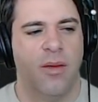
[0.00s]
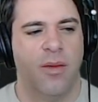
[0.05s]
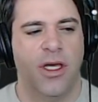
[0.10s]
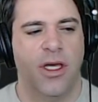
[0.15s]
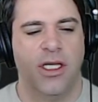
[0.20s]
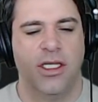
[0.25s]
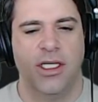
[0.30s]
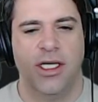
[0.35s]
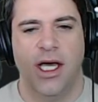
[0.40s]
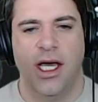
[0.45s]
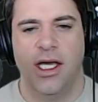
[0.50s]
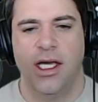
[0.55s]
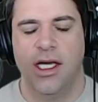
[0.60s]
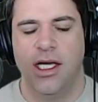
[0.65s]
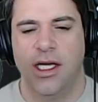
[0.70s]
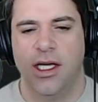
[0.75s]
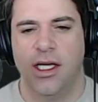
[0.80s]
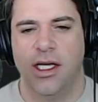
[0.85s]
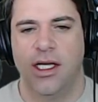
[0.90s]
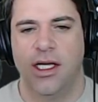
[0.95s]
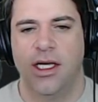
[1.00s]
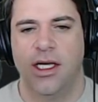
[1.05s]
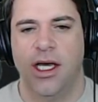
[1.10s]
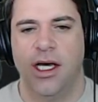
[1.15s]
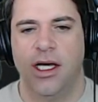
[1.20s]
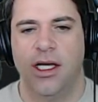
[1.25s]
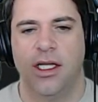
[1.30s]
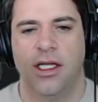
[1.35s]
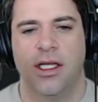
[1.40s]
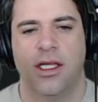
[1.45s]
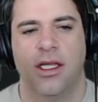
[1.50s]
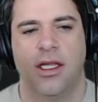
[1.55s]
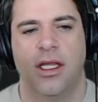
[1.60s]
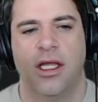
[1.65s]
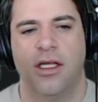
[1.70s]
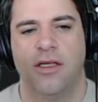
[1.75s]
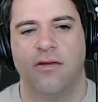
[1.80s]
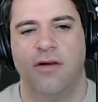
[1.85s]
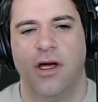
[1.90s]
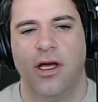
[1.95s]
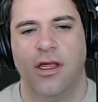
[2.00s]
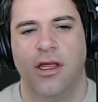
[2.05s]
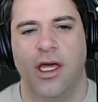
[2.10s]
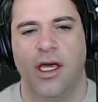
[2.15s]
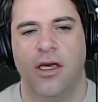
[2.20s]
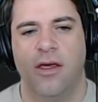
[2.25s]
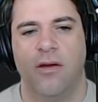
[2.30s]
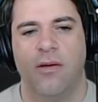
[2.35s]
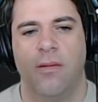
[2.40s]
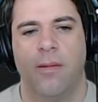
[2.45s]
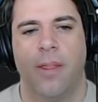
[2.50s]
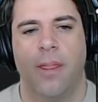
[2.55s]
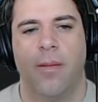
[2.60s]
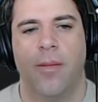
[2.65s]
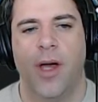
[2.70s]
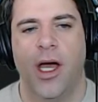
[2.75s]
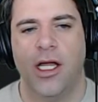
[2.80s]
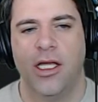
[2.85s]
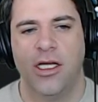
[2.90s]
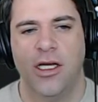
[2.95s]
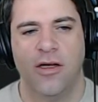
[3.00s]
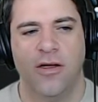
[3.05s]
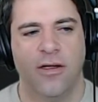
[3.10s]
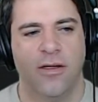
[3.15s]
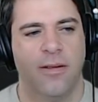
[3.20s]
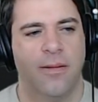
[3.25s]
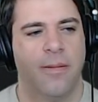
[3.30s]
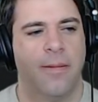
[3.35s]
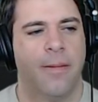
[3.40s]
PCIe. Yeah, that's right. Thank you, bot yeeter.